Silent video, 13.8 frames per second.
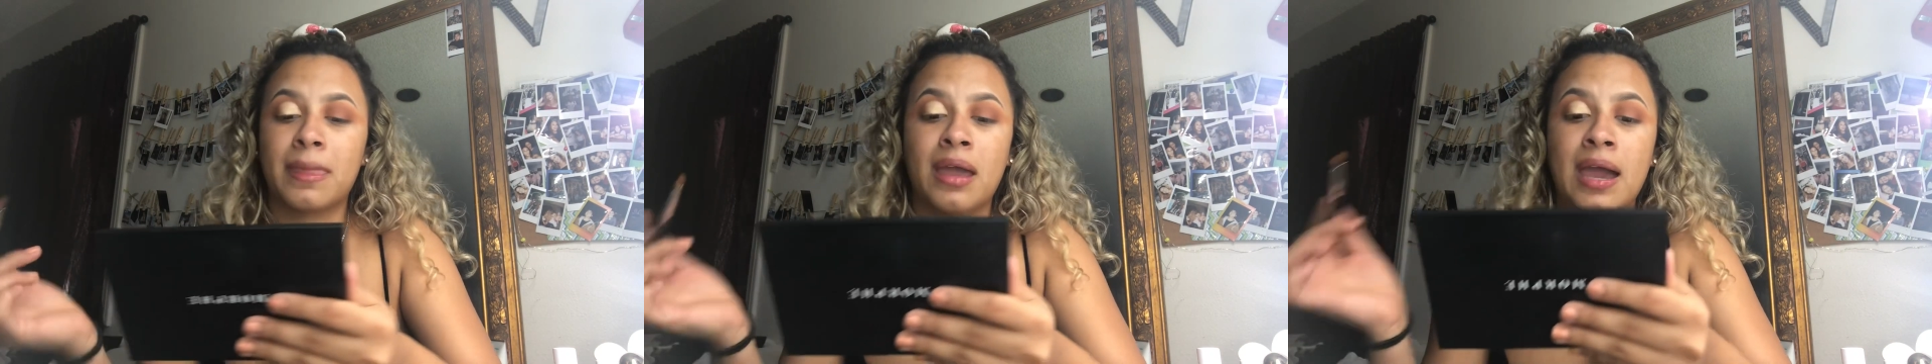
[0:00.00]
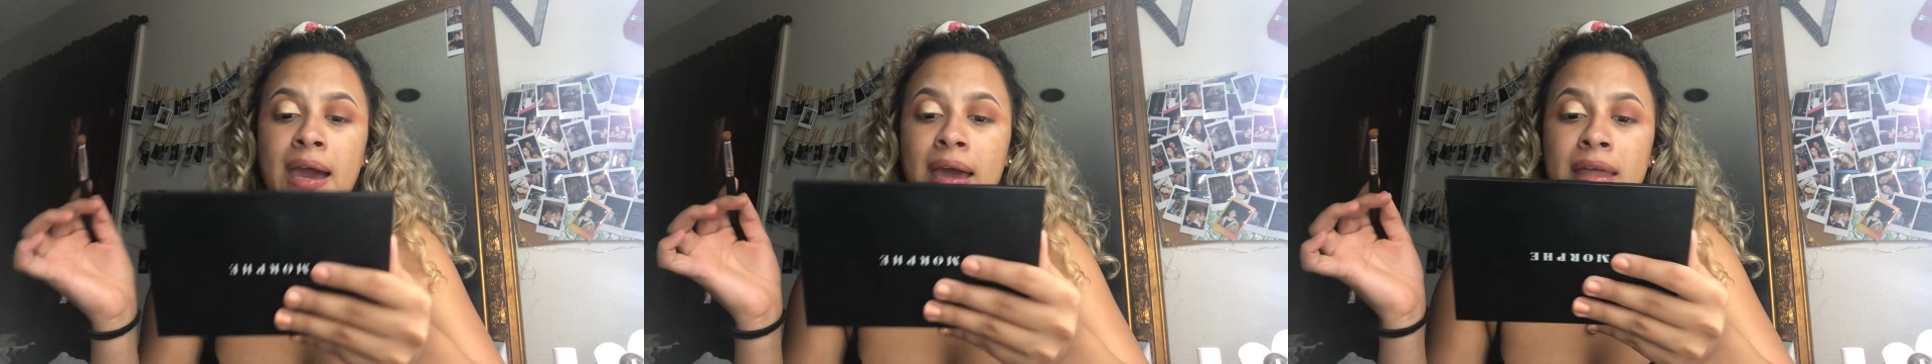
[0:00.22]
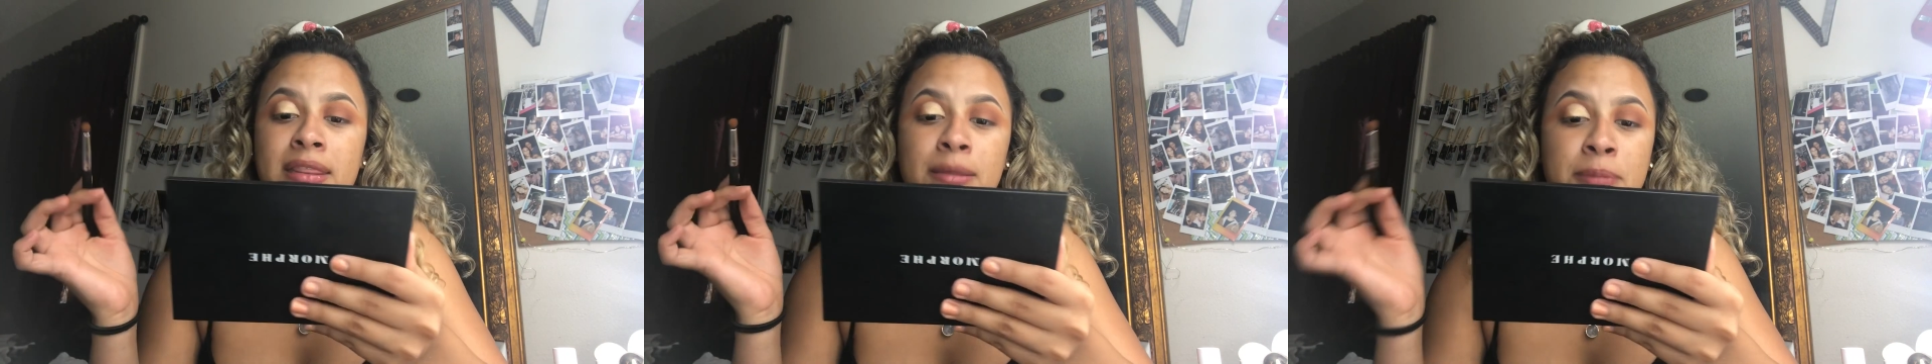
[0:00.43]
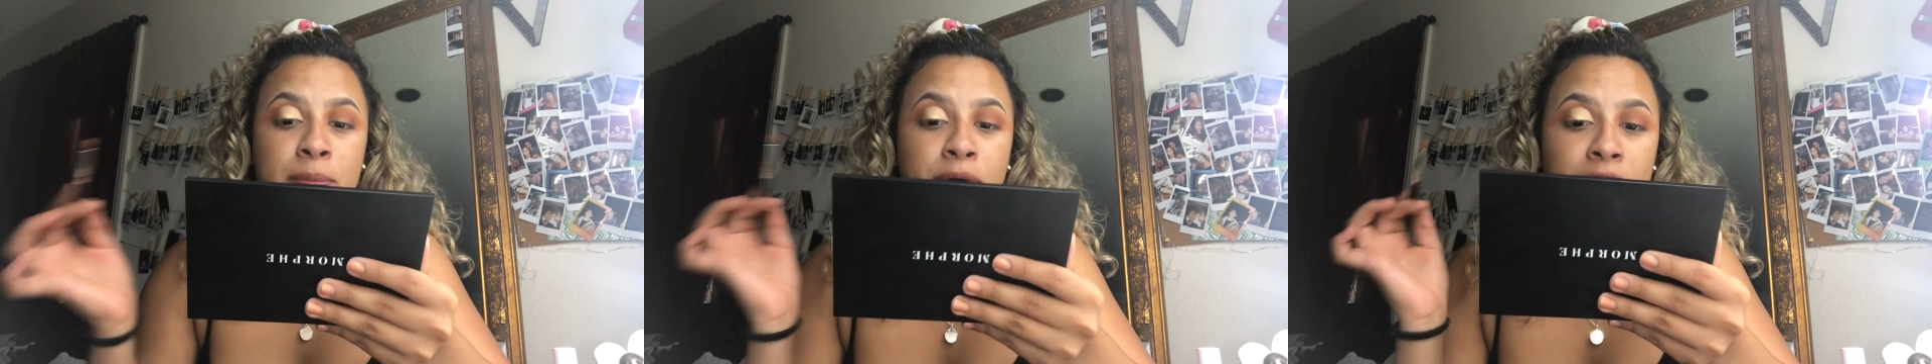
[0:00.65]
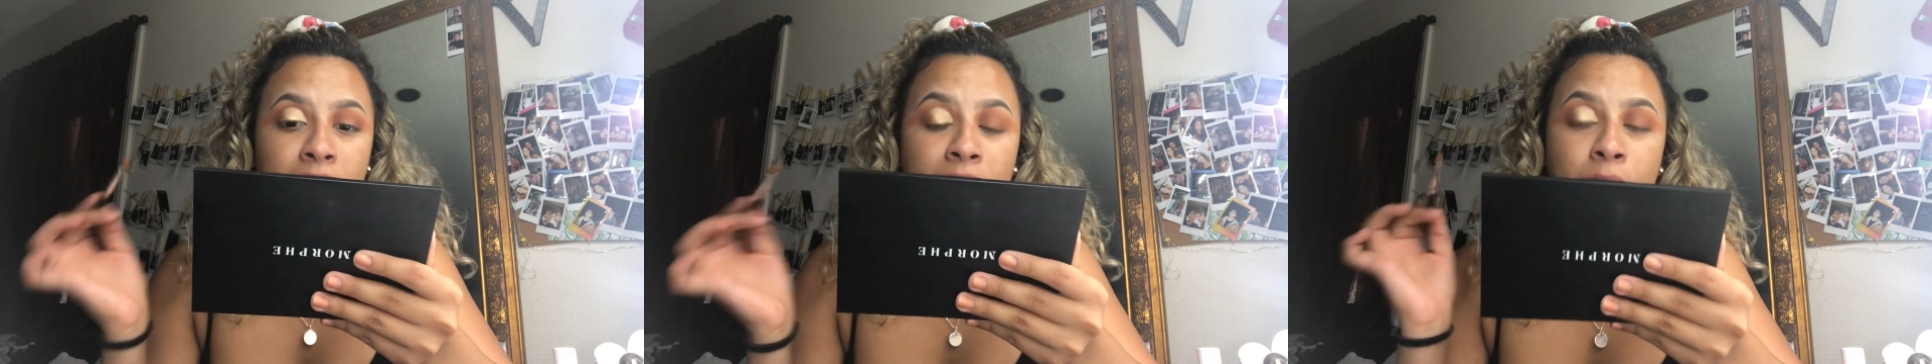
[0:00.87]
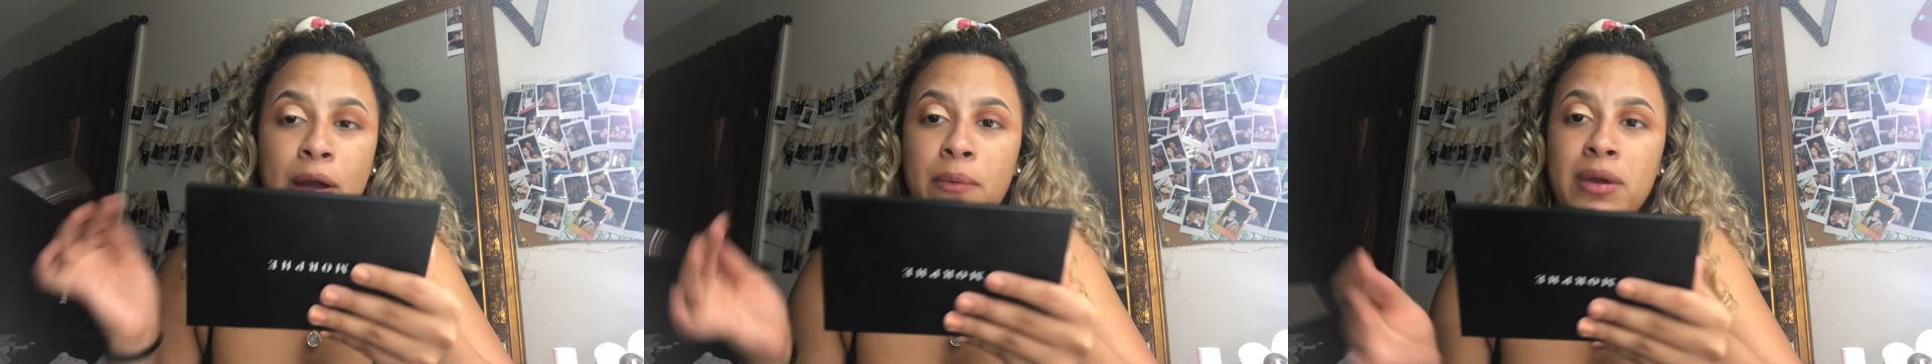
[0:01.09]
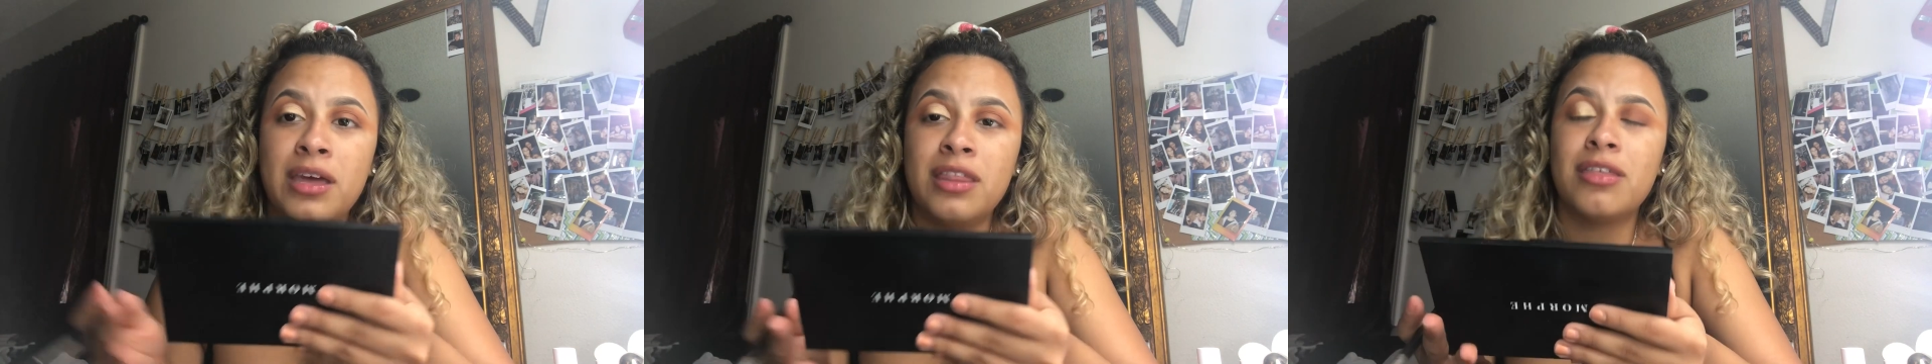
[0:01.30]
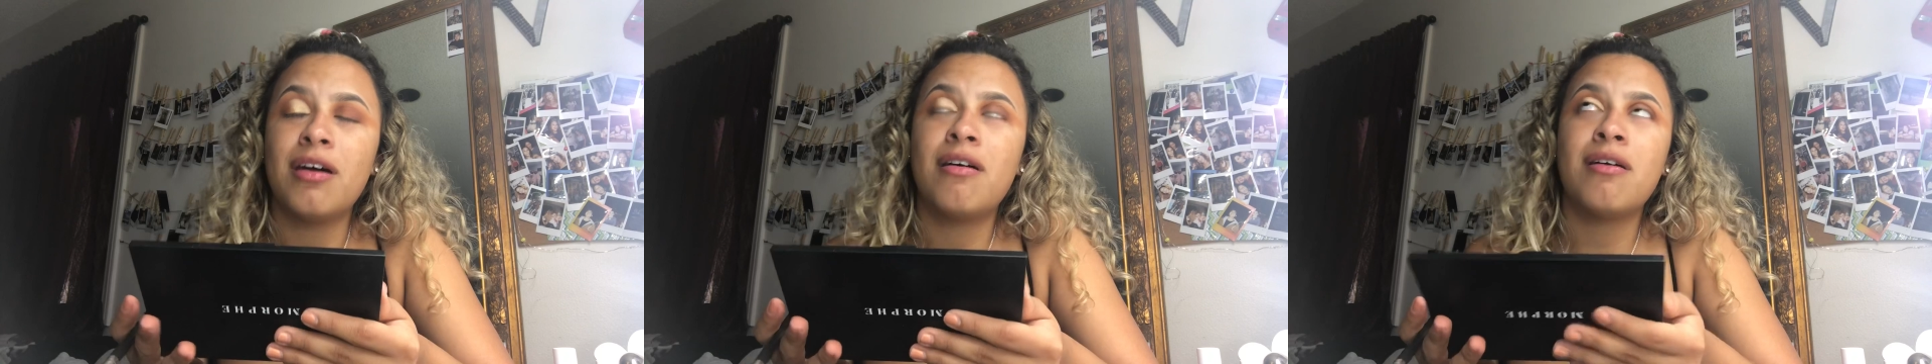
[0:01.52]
And the people that I went with,